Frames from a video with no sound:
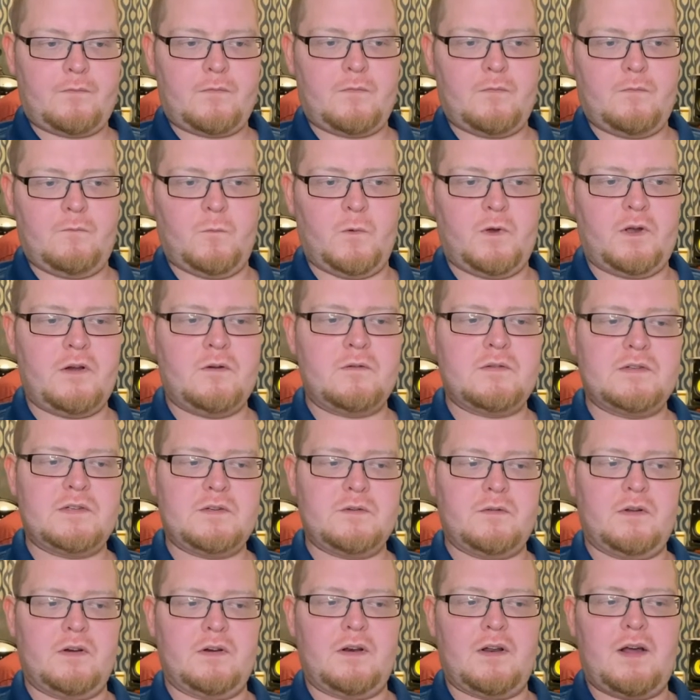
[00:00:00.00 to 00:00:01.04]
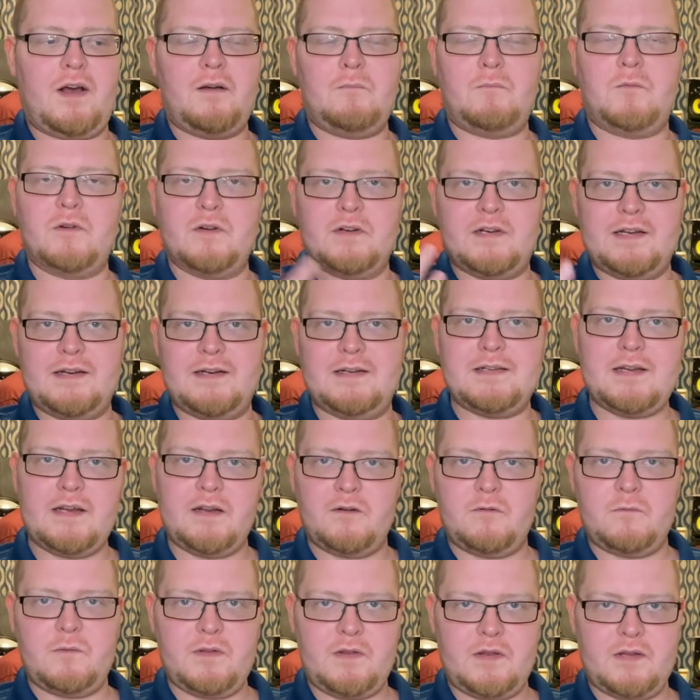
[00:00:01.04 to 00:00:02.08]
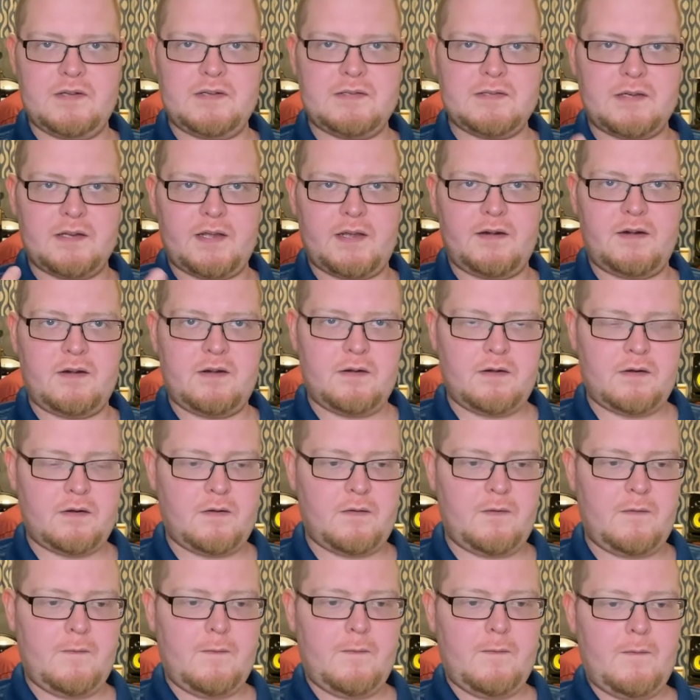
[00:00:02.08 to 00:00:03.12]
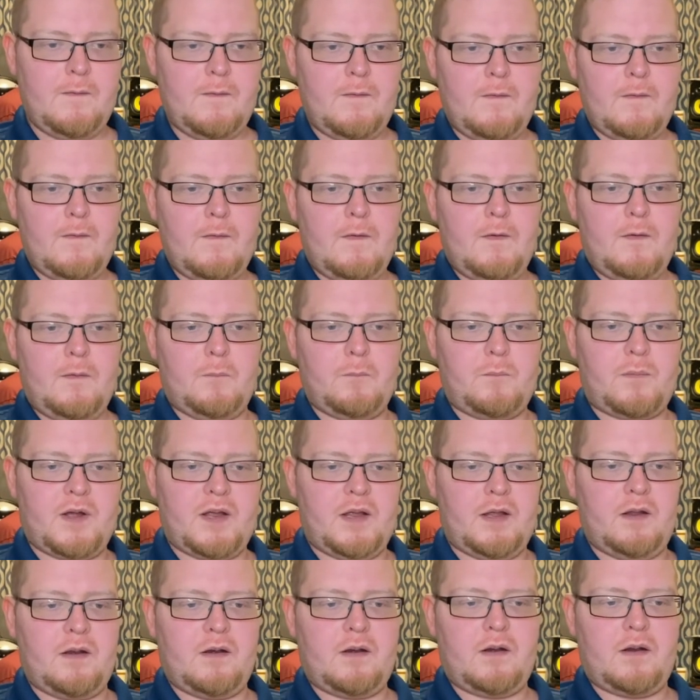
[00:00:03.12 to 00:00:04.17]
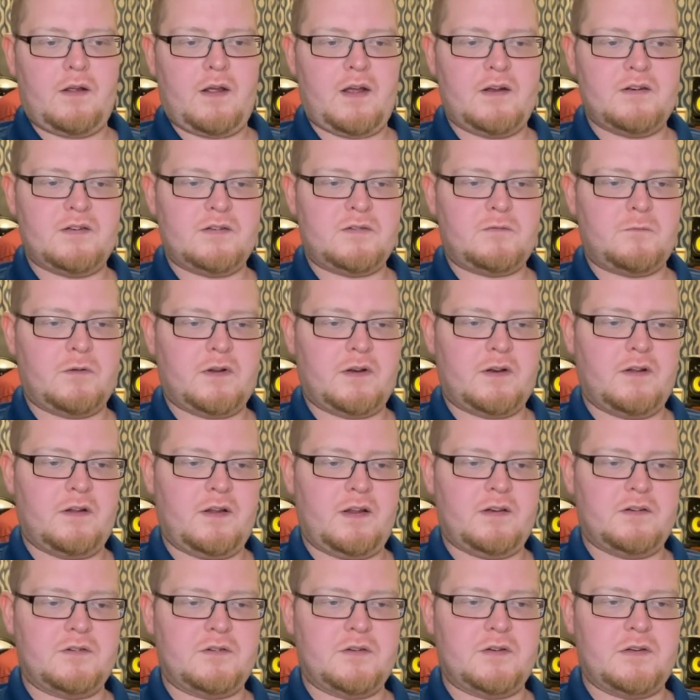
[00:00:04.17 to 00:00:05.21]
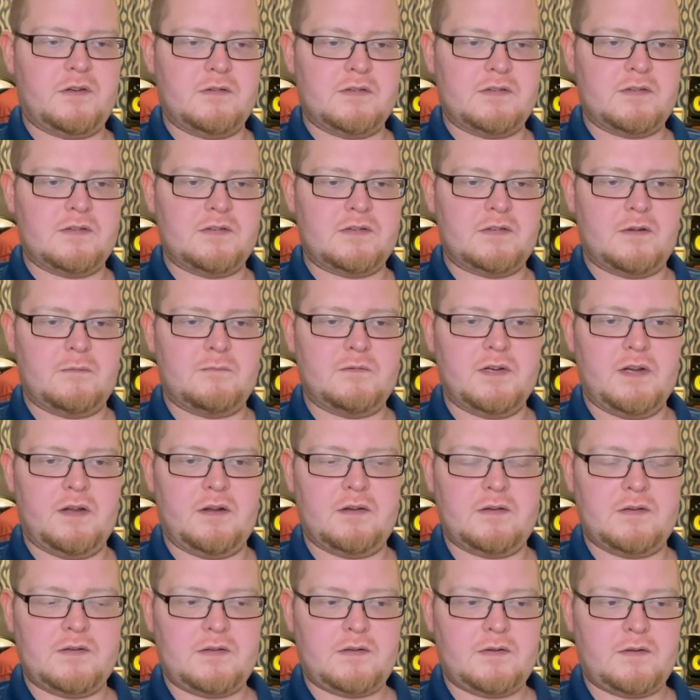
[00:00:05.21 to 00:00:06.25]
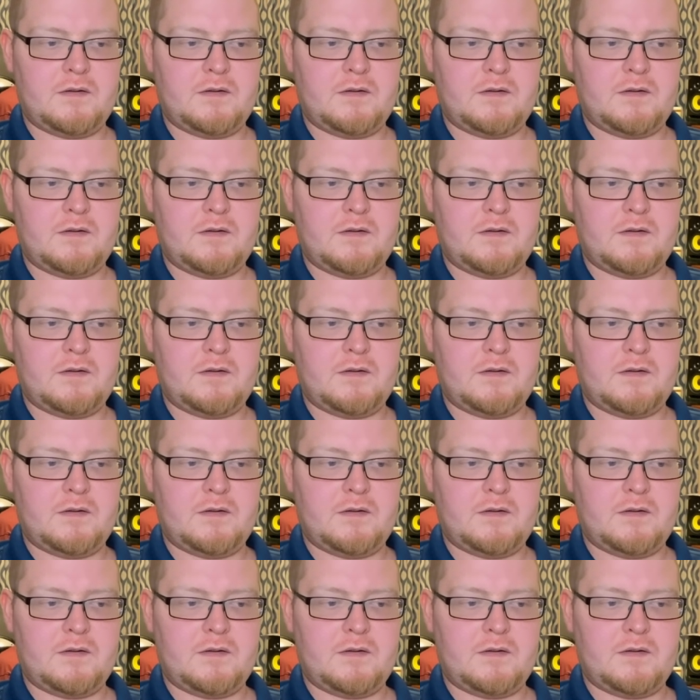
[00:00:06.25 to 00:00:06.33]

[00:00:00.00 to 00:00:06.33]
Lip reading: We'll go into a lot more detail with this later, but I just want to introduce the subjects.